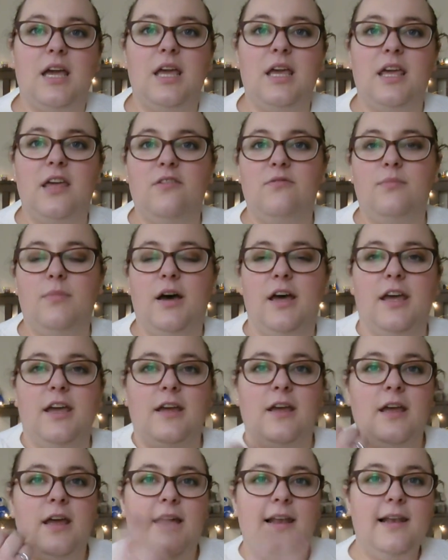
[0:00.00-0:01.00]
can give my
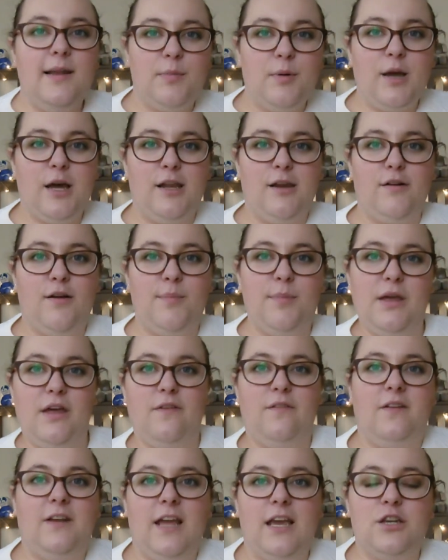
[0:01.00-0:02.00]
lip colour a bit
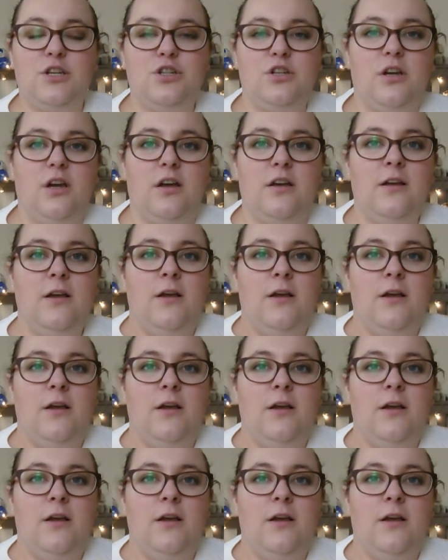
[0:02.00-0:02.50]
of an extra